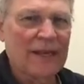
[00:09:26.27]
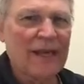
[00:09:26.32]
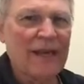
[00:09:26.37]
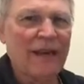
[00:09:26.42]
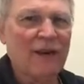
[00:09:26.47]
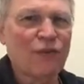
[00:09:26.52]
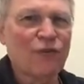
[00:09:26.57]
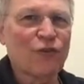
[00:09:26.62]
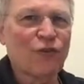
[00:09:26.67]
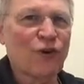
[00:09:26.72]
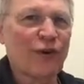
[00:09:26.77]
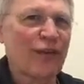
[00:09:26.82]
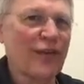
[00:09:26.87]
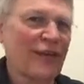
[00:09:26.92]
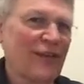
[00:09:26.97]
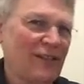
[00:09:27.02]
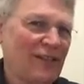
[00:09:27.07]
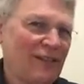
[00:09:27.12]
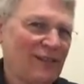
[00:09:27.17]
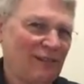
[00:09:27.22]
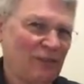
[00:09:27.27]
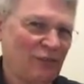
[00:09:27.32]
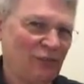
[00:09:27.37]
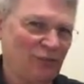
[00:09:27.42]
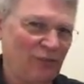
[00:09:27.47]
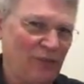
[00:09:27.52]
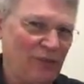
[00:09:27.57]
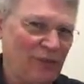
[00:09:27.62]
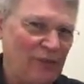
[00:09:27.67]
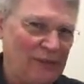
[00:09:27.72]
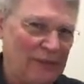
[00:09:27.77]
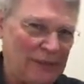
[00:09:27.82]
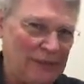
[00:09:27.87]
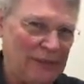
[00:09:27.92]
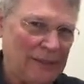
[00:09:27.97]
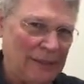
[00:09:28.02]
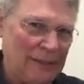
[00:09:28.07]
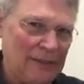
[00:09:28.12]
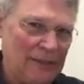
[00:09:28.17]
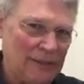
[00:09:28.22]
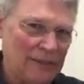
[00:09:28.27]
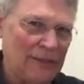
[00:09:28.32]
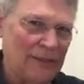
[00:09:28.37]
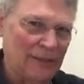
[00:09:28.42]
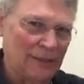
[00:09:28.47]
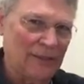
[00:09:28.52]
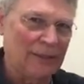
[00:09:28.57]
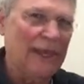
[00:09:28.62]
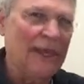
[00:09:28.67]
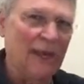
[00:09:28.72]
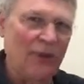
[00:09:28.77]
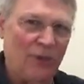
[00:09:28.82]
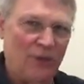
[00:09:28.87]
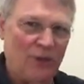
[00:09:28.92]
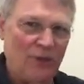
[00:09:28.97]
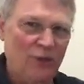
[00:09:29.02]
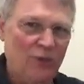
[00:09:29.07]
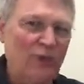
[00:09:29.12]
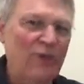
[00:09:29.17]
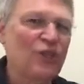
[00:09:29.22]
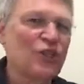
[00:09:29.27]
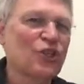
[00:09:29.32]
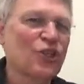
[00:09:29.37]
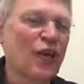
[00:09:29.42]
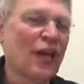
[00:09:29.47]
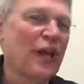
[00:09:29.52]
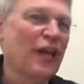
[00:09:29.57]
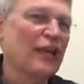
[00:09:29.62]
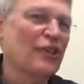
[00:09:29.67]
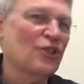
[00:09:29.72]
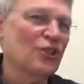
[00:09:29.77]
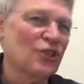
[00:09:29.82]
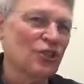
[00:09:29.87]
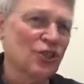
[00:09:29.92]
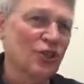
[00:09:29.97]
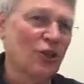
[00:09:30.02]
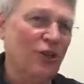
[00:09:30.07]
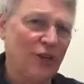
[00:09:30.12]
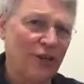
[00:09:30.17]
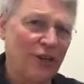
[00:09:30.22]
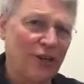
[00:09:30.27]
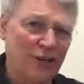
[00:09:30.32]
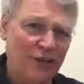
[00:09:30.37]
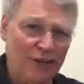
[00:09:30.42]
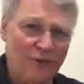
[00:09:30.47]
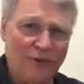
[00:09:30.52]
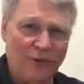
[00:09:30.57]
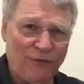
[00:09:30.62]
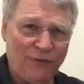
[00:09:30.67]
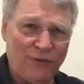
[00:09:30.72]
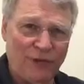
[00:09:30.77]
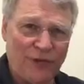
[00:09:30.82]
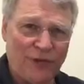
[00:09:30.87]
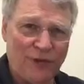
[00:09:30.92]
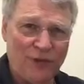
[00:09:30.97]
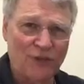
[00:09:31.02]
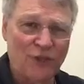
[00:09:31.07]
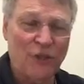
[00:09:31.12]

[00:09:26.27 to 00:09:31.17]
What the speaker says: Every sequence we change and start on a different finger.